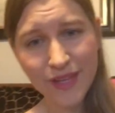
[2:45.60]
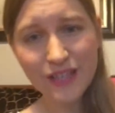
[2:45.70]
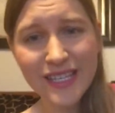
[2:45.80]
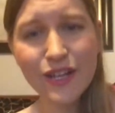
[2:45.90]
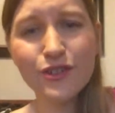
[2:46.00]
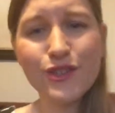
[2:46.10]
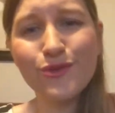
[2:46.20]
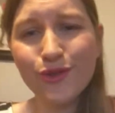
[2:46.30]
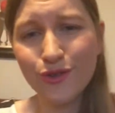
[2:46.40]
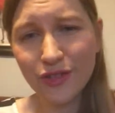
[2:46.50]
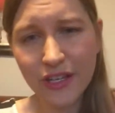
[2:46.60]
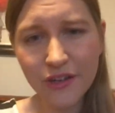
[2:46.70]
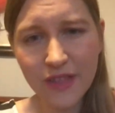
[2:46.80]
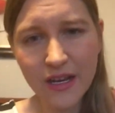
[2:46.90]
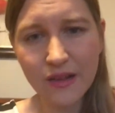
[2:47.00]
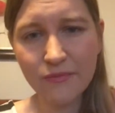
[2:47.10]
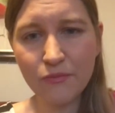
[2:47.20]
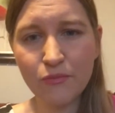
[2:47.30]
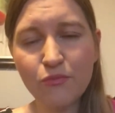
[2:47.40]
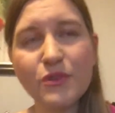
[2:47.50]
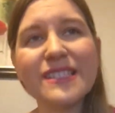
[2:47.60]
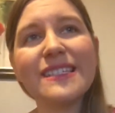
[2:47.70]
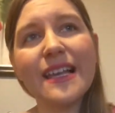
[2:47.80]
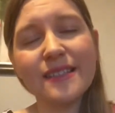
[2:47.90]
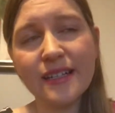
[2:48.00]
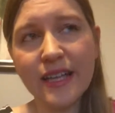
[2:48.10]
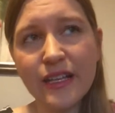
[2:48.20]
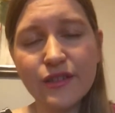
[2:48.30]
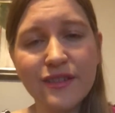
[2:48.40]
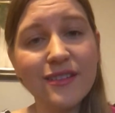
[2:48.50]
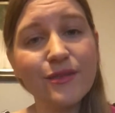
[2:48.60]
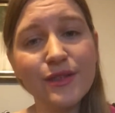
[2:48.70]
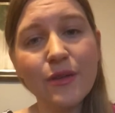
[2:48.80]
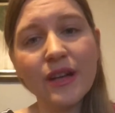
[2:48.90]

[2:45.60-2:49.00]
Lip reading: a day or two earlier than it was designated to do so,